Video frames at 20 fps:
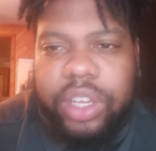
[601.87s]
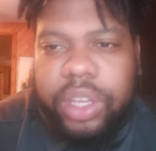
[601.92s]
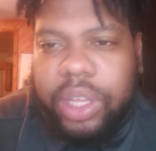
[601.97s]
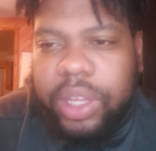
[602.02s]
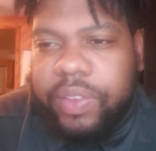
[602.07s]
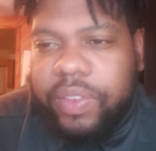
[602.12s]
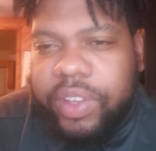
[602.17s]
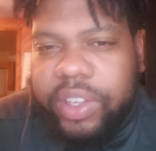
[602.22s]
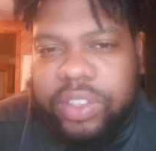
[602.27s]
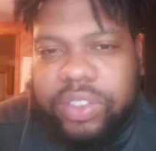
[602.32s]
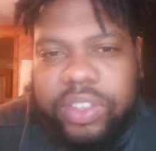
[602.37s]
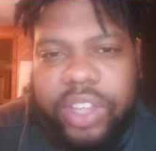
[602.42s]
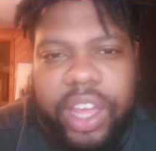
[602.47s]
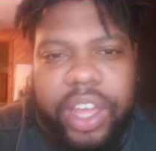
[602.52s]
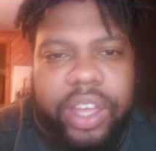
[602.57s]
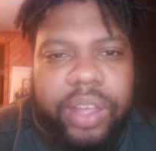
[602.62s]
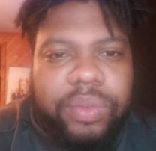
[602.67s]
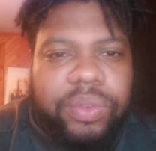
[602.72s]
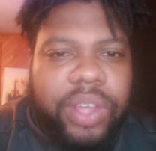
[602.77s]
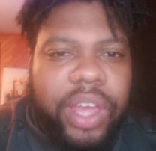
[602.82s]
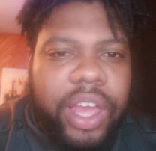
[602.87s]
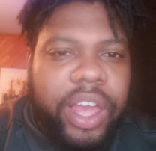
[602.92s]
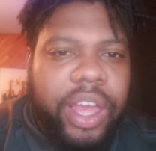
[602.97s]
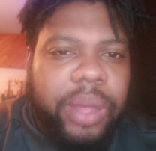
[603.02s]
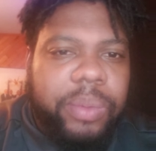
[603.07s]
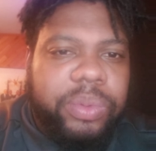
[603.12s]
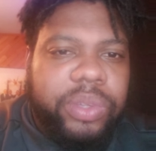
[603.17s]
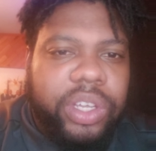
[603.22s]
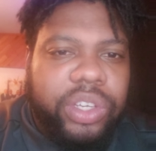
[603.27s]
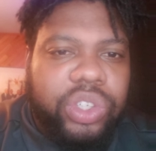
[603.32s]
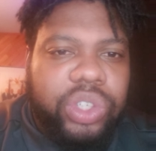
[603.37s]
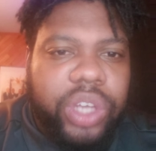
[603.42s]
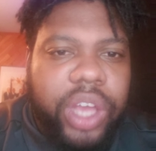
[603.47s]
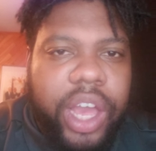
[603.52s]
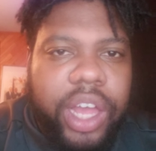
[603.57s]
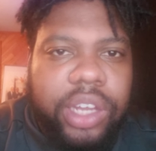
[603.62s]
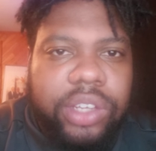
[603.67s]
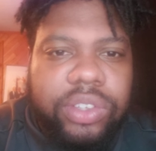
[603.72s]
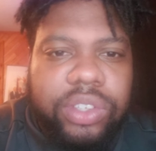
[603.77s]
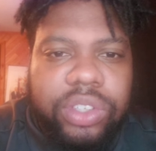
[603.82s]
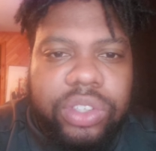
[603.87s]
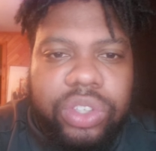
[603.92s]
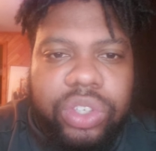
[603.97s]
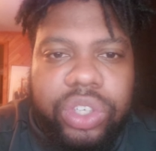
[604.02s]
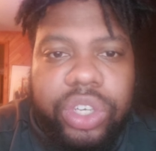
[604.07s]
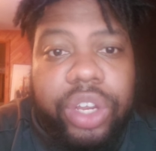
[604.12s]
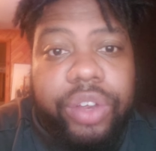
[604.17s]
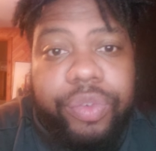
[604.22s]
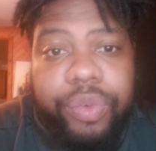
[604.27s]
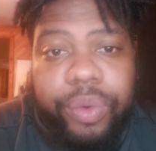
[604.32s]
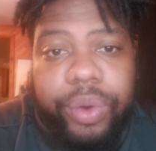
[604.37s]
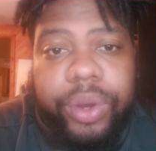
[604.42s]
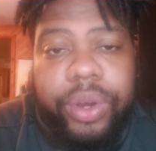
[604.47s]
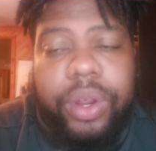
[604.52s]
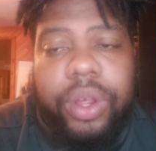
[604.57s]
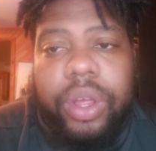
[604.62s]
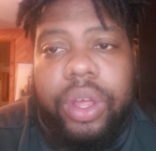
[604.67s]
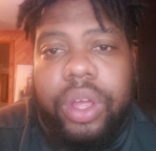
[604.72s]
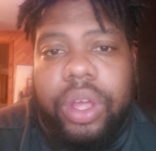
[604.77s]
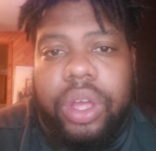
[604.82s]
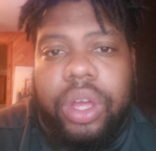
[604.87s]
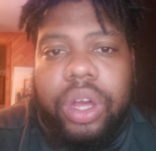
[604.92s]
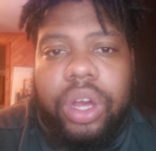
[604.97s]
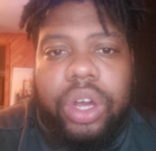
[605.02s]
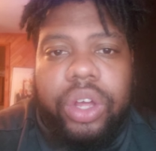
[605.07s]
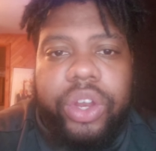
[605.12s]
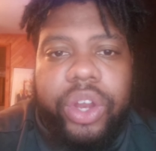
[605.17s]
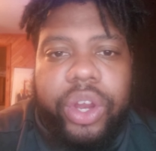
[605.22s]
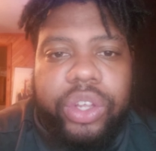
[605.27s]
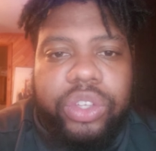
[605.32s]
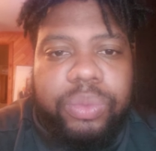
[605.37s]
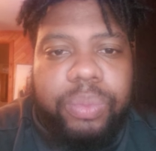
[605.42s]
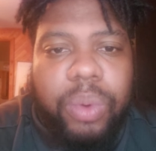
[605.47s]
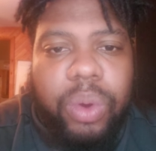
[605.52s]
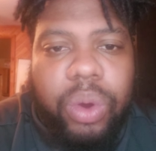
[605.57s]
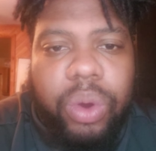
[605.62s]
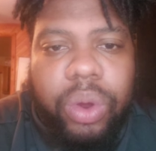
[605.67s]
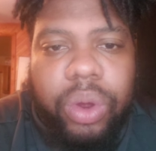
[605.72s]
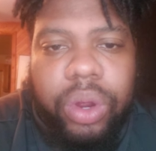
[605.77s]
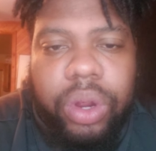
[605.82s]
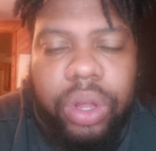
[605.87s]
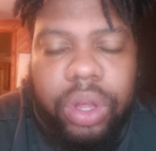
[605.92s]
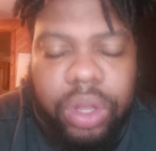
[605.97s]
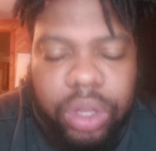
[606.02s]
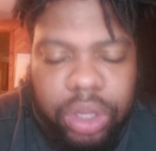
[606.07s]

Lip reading: in this day of time, sexualities are different. There's more,